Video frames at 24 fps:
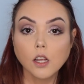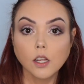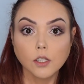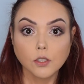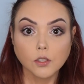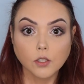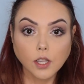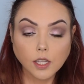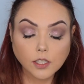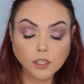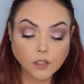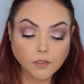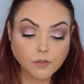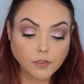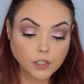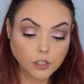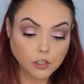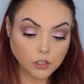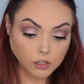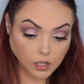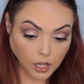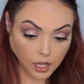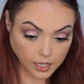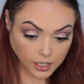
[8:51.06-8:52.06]
so that's our
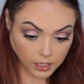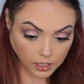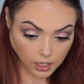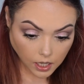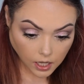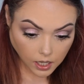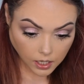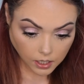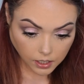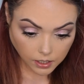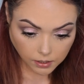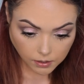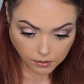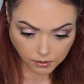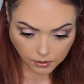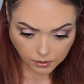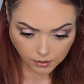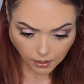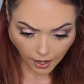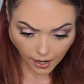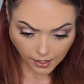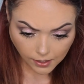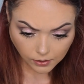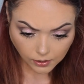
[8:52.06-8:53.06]
finished light uh,
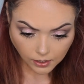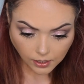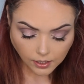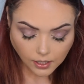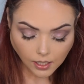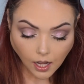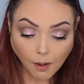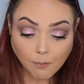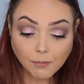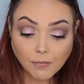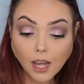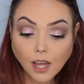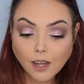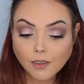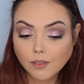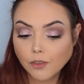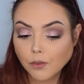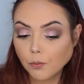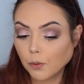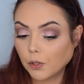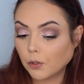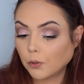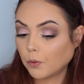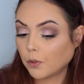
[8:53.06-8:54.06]
eye look. I'm not
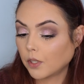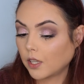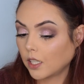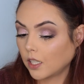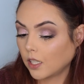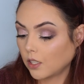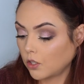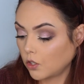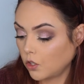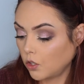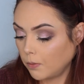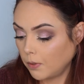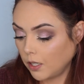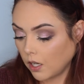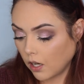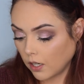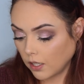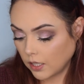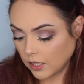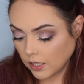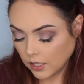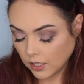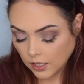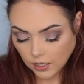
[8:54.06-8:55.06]
thrilled with it, to be
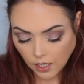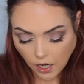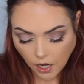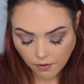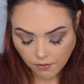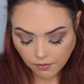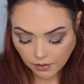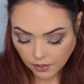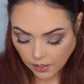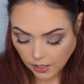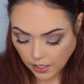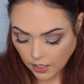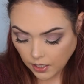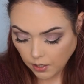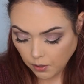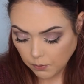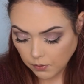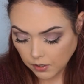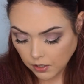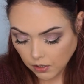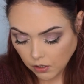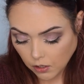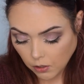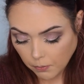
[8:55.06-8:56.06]
honest. I feel like it
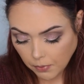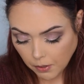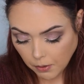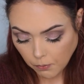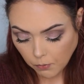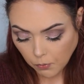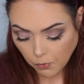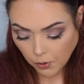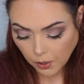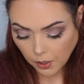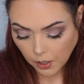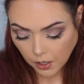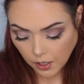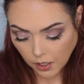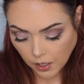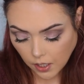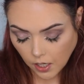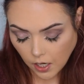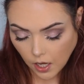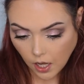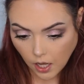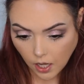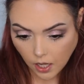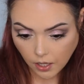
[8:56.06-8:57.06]
was a little bit
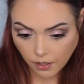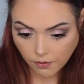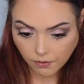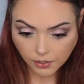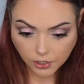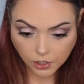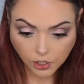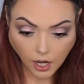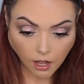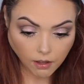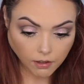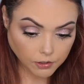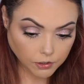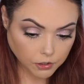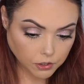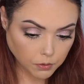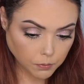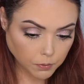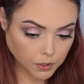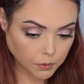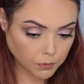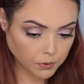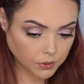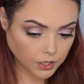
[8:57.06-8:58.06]
more of a challenge to
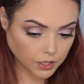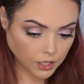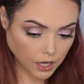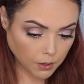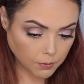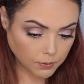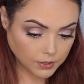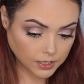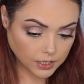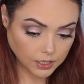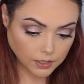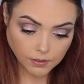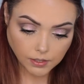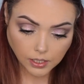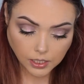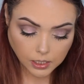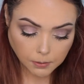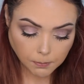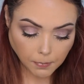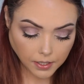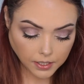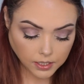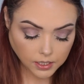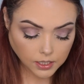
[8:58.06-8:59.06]
work with than I was even
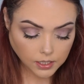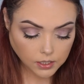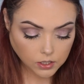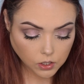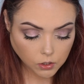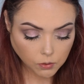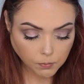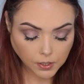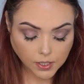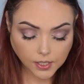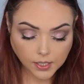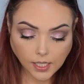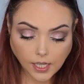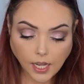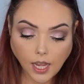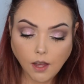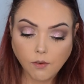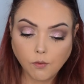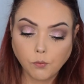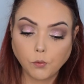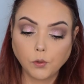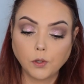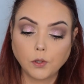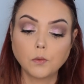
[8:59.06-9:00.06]
expecting it to because I
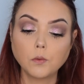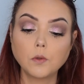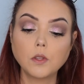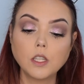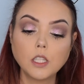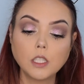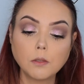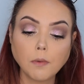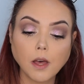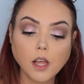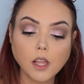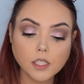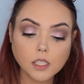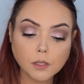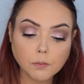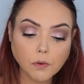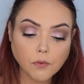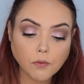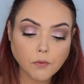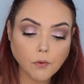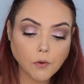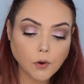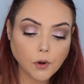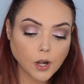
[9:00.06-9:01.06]
have worked with these palettes
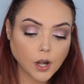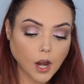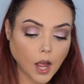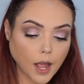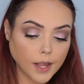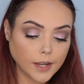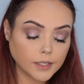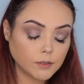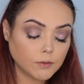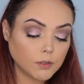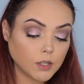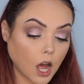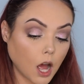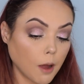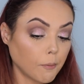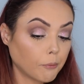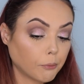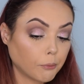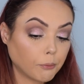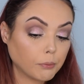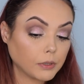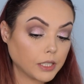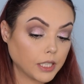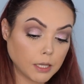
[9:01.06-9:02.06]
before. I'm not
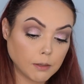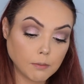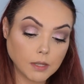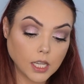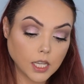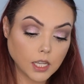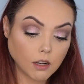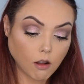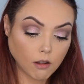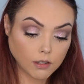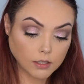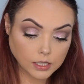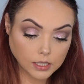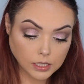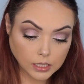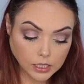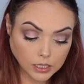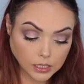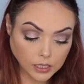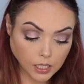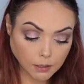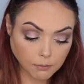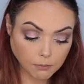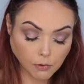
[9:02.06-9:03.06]
blaming it on
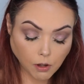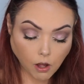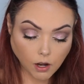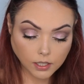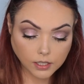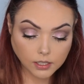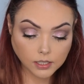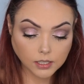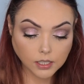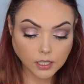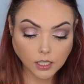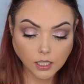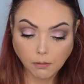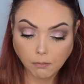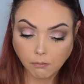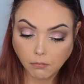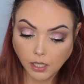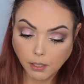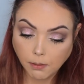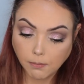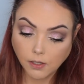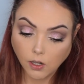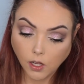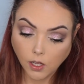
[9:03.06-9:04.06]
Stila. I'm honestly going to
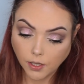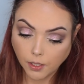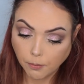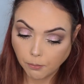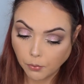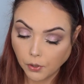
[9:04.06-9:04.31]
blame it on the